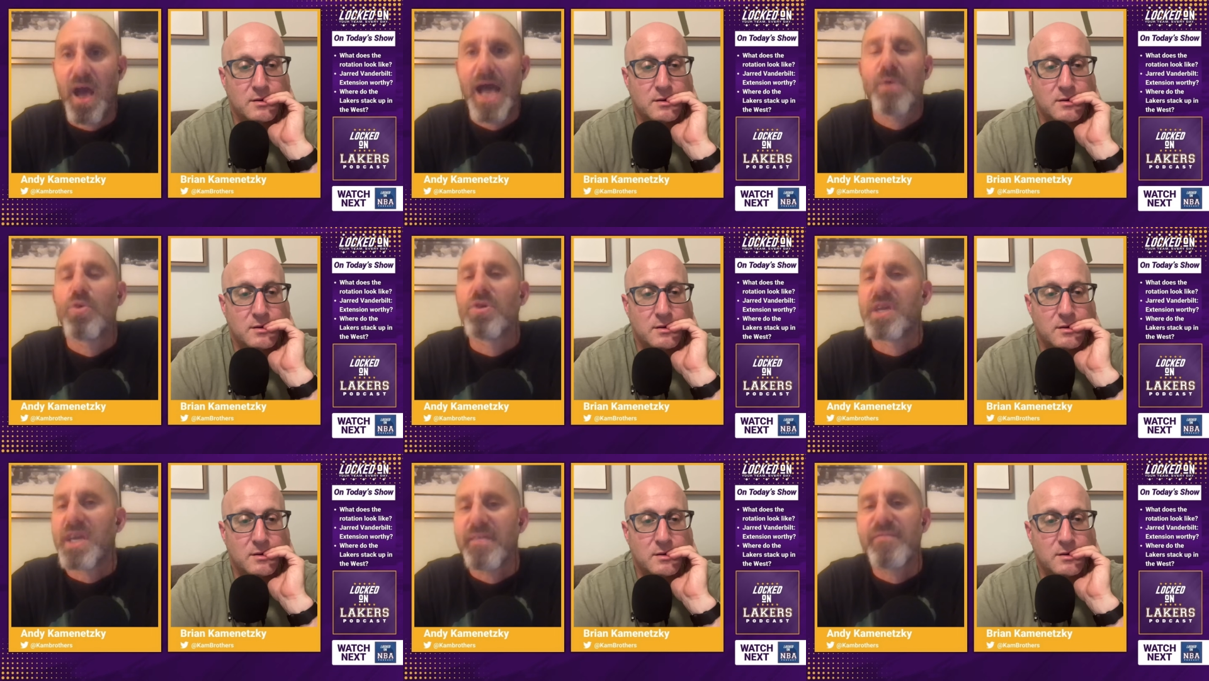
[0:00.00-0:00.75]
Speaker 1: I will
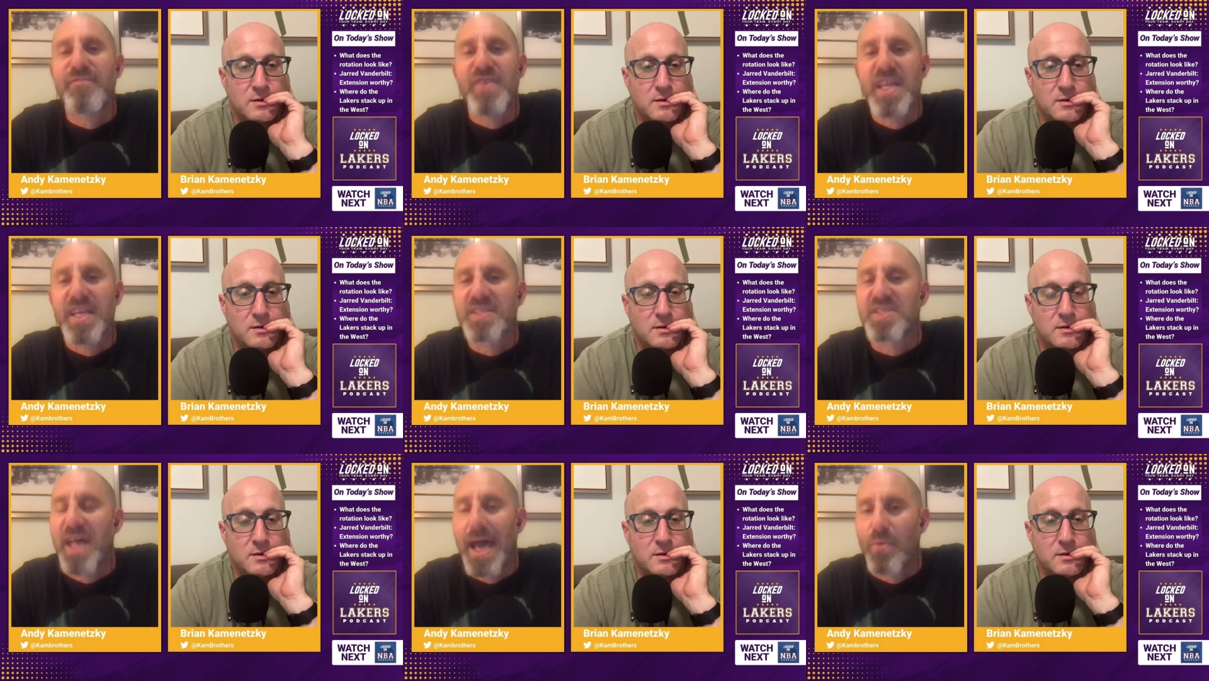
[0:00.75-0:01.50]
give
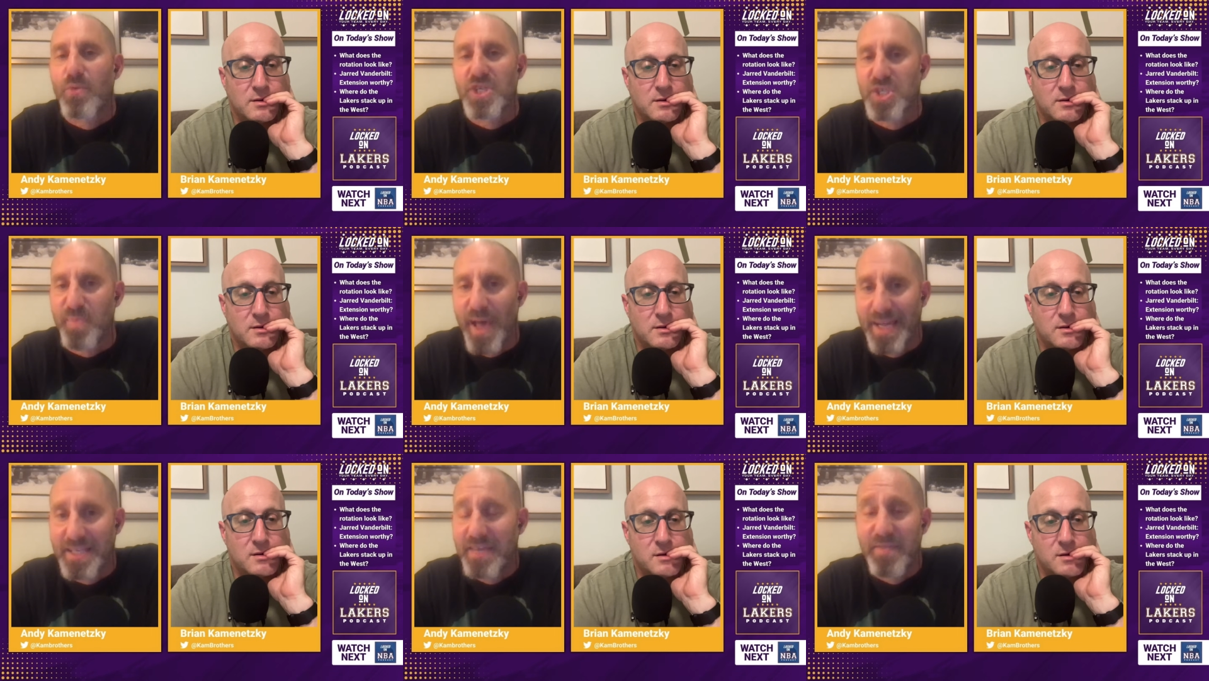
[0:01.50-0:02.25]
Phoenix that
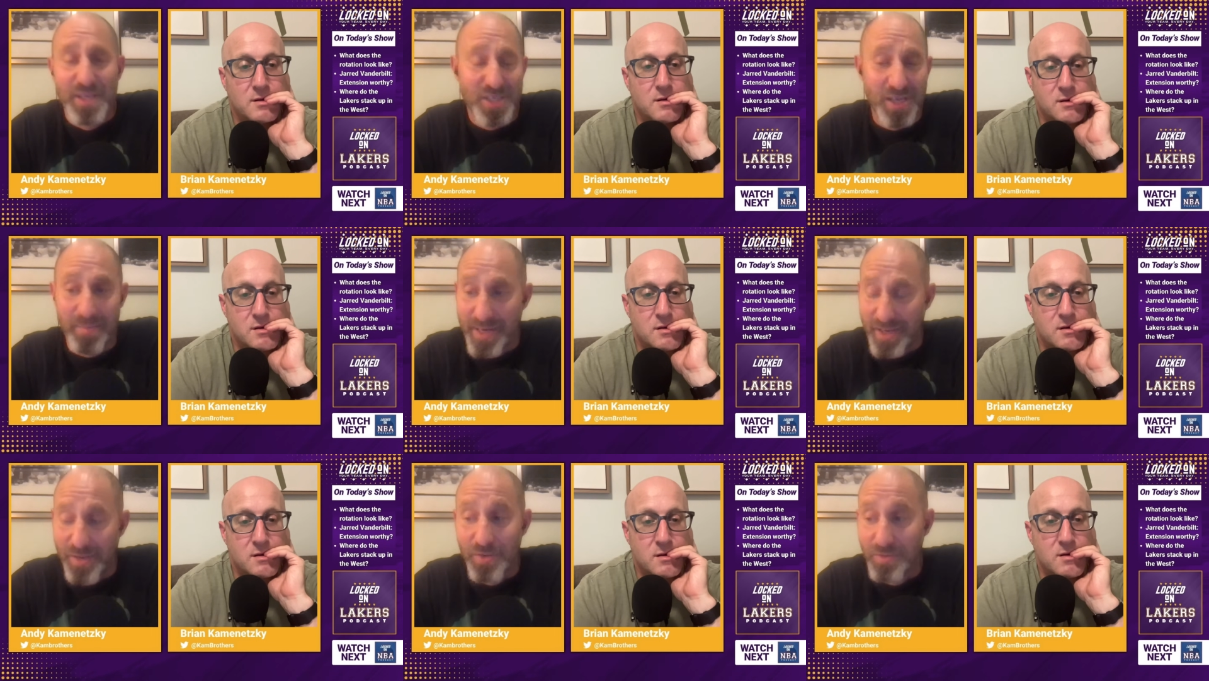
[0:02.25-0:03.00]
respect, even as
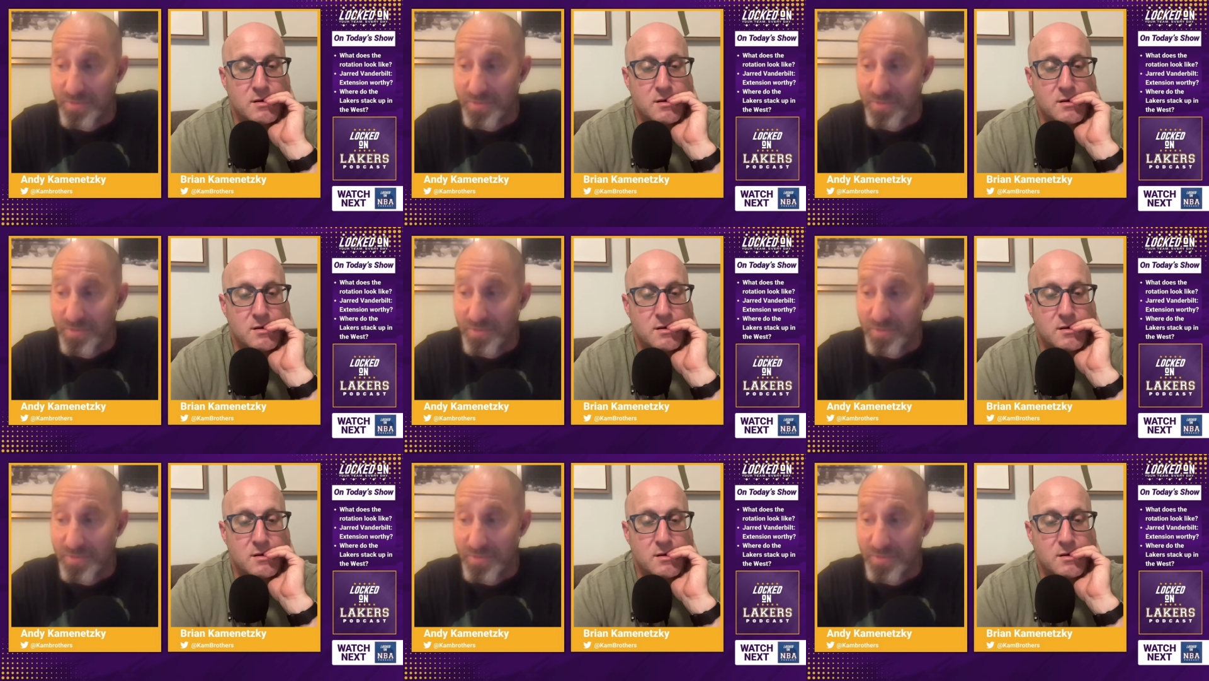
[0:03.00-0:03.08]
somebody who